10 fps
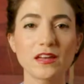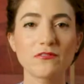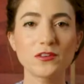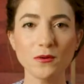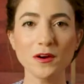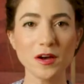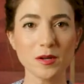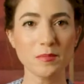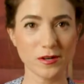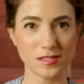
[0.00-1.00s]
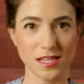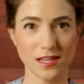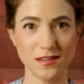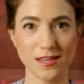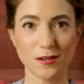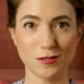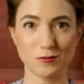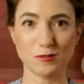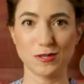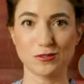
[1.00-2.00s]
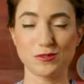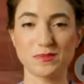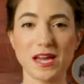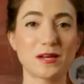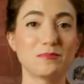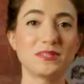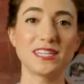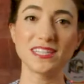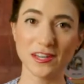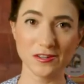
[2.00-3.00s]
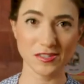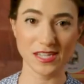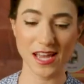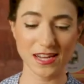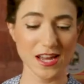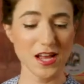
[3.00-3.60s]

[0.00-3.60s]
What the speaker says: if you are not a person that cooks with mushrooms, I completely understand.